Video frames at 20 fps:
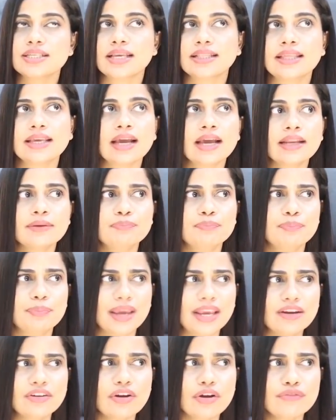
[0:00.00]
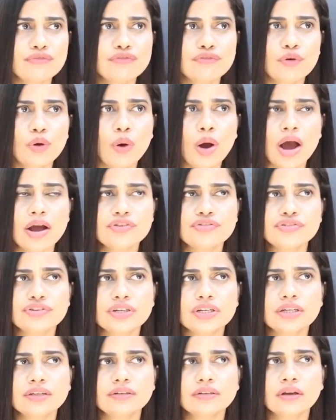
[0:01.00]
I think I paid around
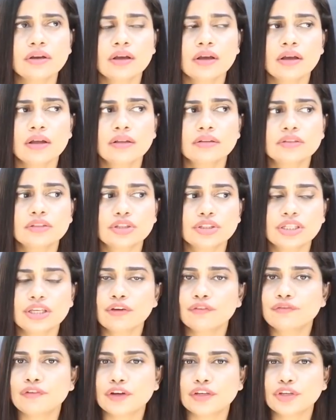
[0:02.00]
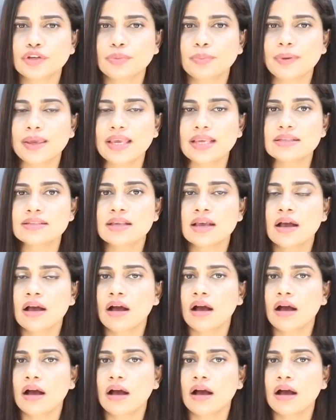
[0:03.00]
430 or 40 rupees,